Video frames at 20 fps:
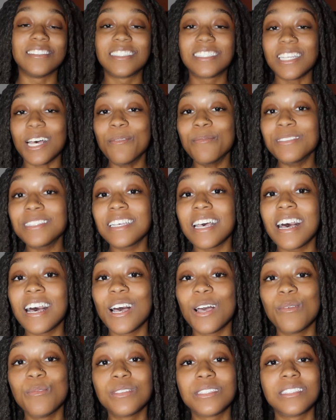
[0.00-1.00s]

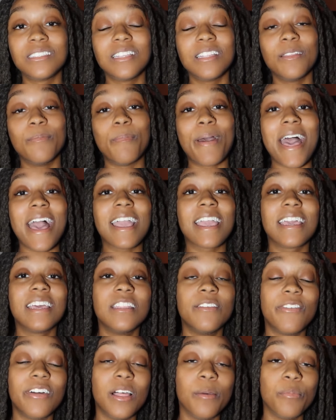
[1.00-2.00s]
sometimes the
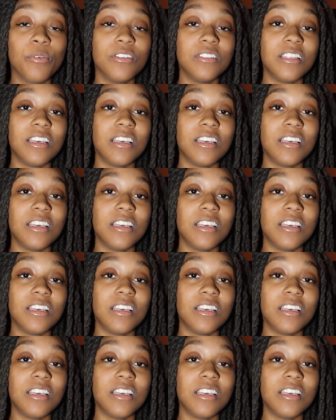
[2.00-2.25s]
backend developer